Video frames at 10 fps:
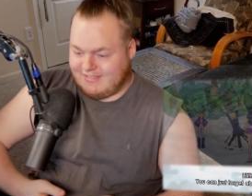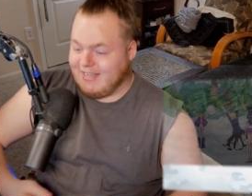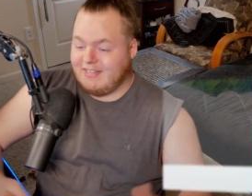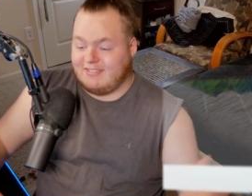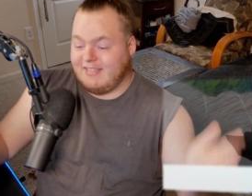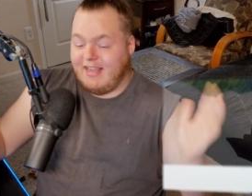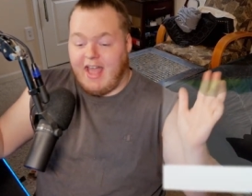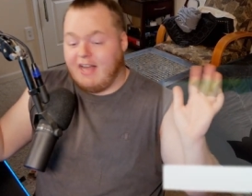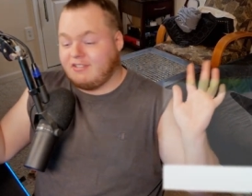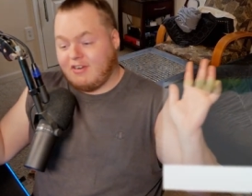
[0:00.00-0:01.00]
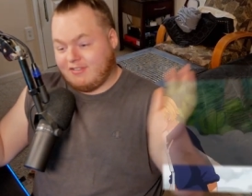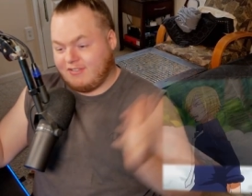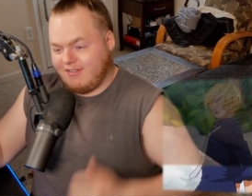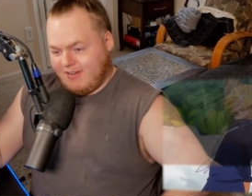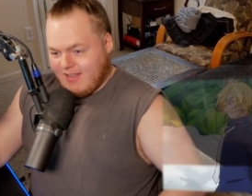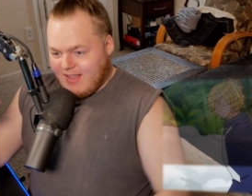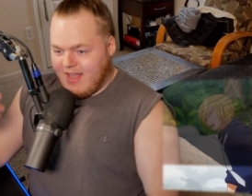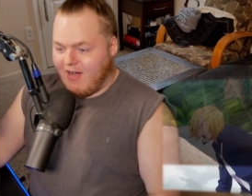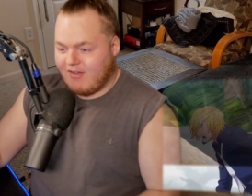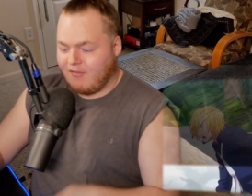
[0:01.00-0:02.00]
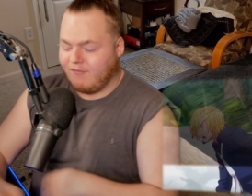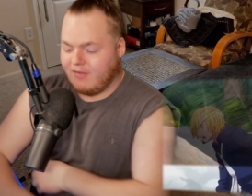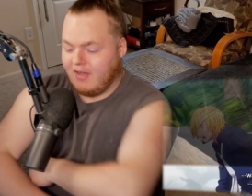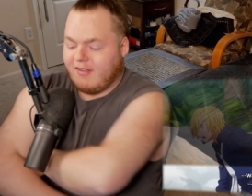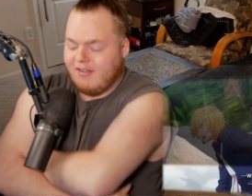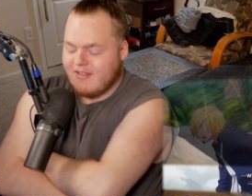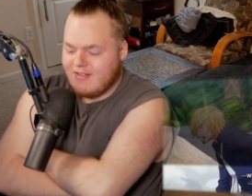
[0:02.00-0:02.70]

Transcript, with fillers: Sanji's like, yeah, I'll trust her. I don't give a fuck.